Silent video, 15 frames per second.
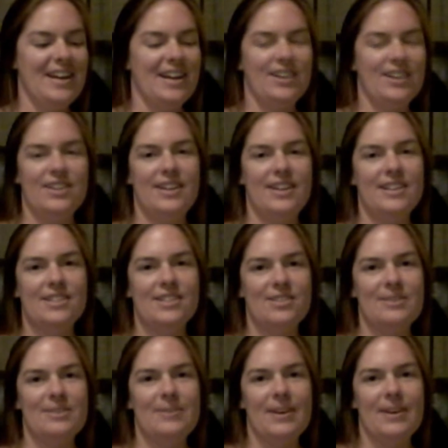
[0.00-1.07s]
I couldn't answer
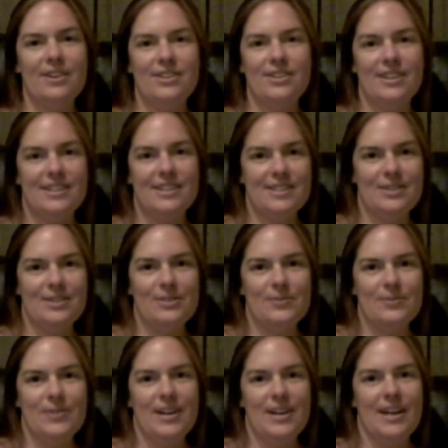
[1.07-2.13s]
him. I couldn't answer him.